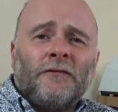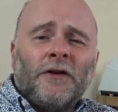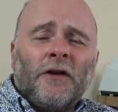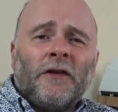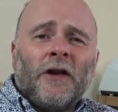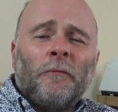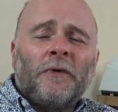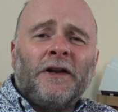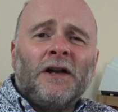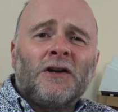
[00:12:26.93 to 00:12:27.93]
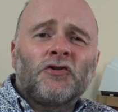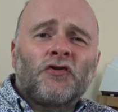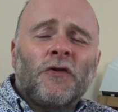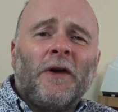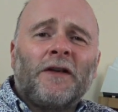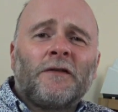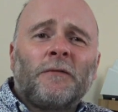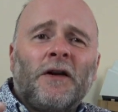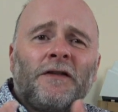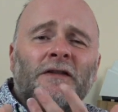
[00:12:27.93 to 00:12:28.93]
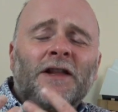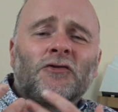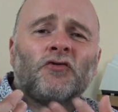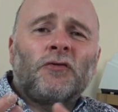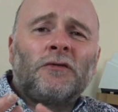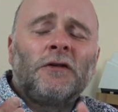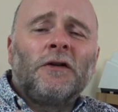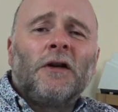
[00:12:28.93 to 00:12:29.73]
if you know the company Lush, that makes some nice natural